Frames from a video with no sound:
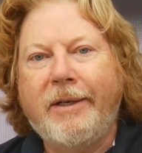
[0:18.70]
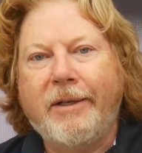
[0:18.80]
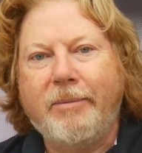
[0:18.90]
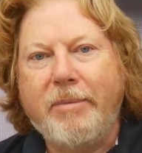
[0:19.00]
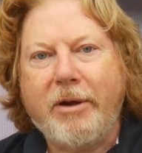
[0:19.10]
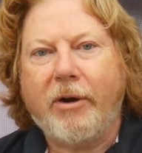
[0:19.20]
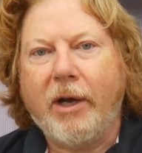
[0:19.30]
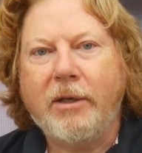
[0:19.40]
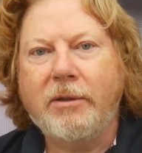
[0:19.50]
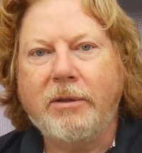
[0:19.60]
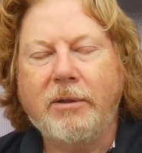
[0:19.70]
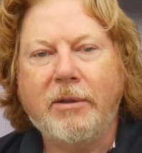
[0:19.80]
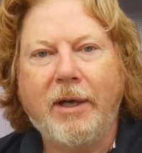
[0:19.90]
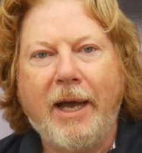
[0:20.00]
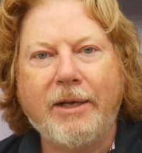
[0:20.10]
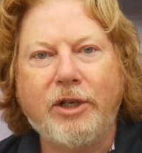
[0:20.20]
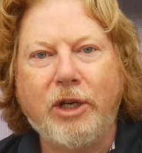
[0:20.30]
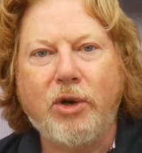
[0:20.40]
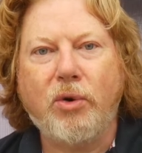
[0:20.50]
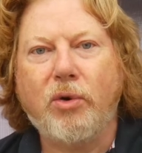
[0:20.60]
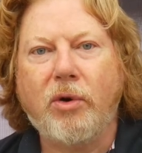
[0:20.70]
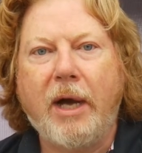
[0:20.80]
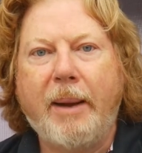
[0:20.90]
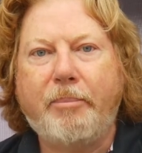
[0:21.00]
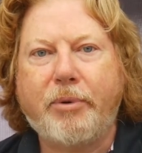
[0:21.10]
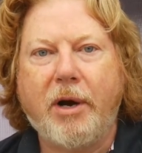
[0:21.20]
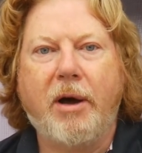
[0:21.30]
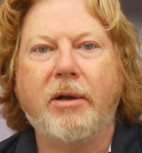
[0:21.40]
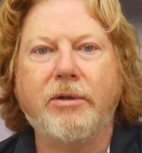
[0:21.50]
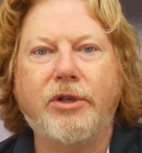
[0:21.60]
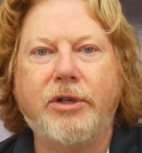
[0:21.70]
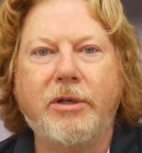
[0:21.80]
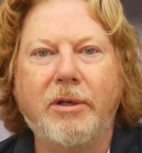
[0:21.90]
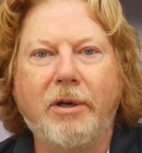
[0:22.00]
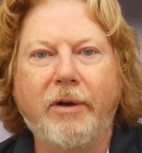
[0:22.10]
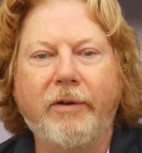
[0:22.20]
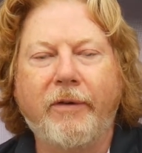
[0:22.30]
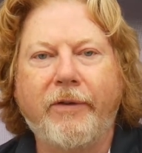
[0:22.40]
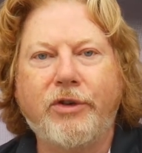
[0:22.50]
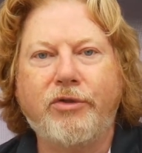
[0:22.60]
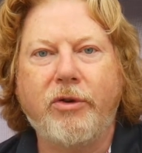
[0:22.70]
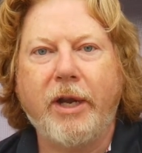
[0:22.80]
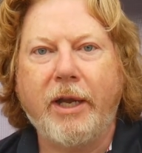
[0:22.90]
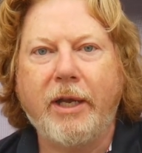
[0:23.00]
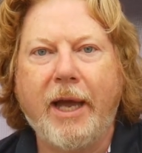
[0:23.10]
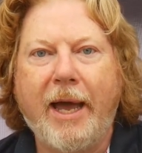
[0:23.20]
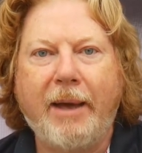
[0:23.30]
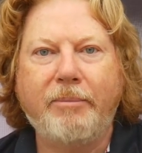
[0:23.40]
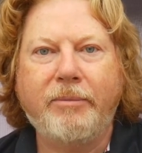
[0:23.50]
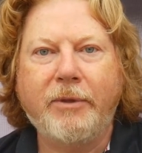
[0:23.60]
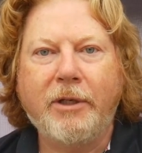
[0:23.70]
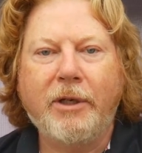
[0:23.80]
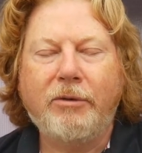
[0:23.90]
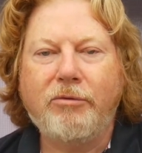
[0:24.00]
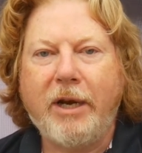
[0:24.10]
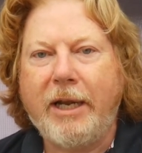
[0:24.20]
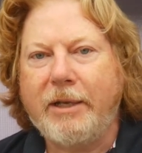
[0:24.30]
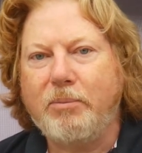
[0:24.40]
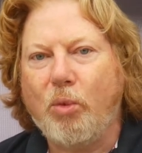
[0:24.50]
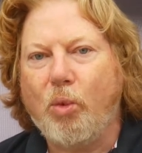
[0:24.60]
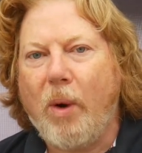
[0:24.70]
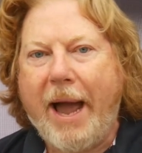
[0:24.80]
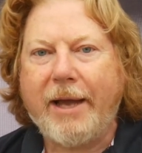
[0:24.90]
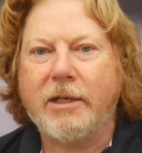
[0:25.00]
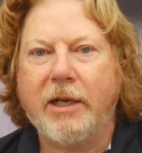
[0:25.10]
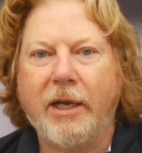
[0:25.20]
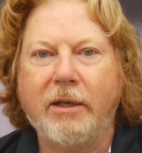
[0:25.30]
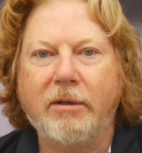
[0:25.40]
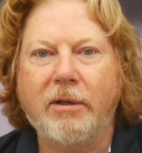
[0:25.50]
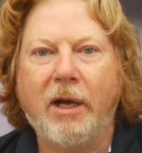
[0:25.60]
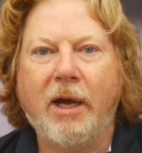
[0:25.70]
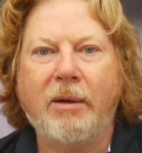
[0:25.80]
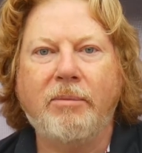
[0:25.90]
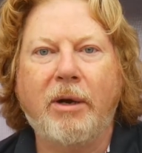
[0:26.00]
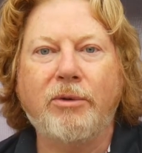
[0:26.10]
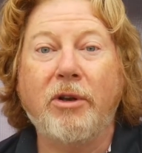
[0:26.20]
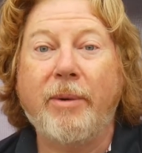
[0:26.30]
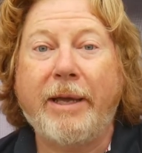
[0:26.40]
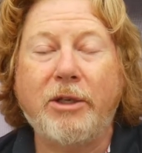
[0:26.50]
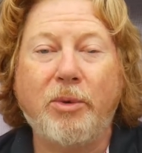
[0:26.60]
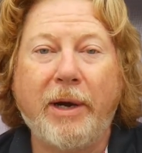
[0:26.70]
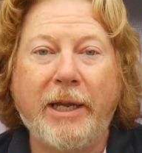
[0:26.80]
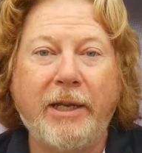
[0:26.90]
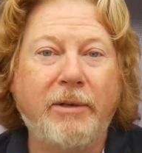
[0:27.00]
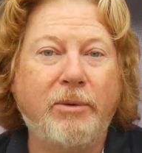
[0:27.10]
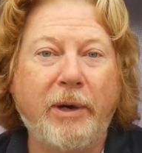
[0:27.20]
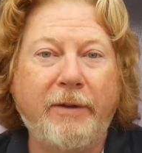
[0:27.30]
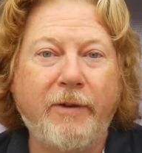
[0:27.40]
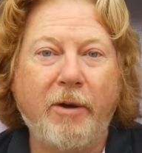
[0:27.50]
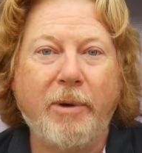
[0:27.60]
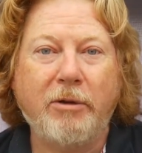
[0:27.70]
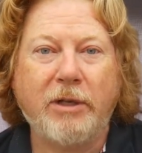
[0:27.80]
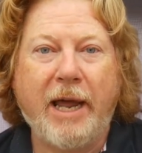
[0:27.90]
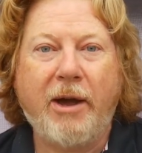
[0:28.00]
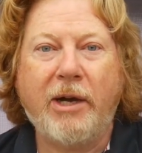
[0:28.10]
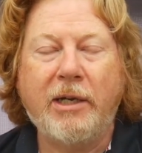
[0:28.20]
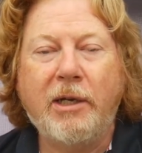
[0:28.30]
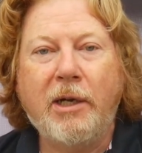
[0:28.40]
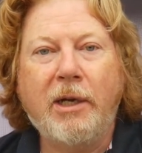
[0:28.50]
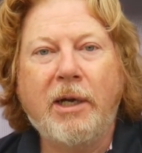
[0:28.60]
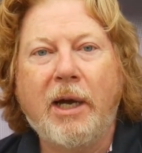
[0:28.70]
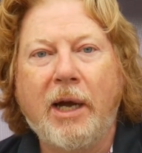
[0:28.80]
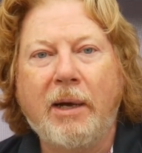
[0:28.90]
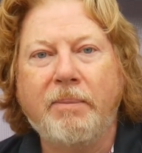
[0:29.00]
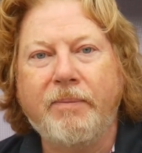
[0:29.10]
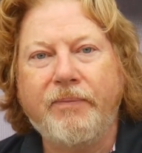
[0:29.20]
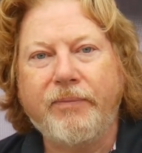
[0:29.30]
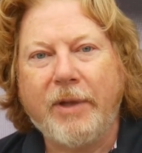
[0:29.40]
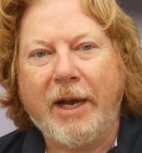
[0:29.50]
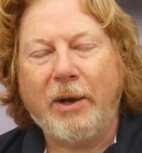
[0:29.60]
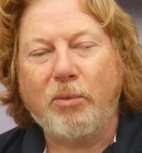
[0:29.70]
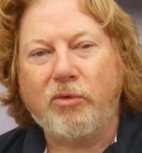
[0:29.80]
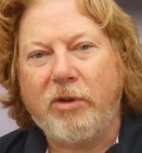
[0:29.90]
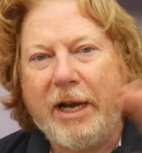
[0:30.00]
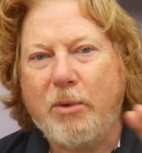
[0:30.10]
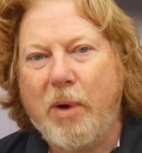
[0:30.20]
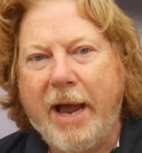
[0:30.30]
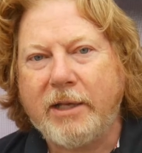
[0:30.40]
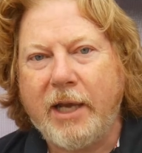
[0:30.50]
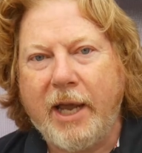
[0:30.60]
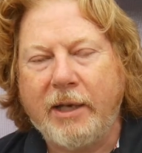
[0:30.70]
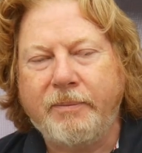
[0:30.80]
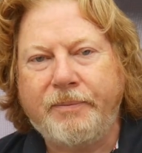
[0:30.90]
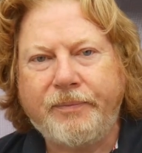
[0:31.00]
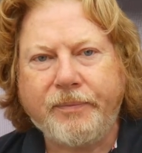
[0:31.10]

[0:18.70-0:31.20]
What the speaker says: the mirror actually caught a branch of a tree and really whacked it. I was doing about 20, 25 miles an hour, and it really whacked it in,